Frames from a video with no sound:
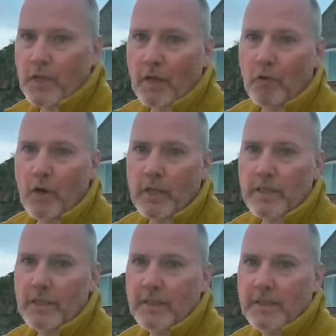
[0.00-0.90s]

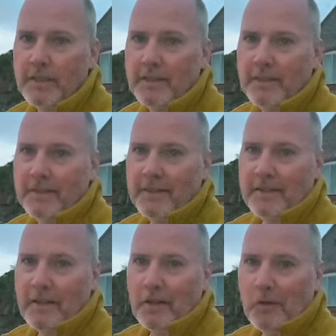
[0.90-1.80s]
sunrise.
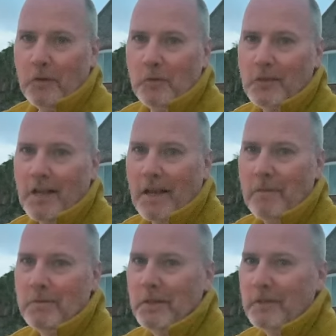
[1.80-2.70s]
It looks
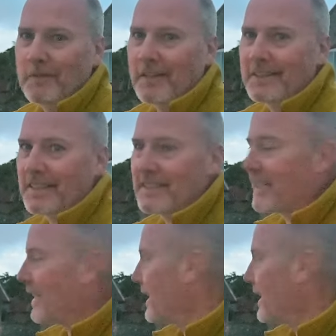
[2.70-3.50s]
absolutely fantastic.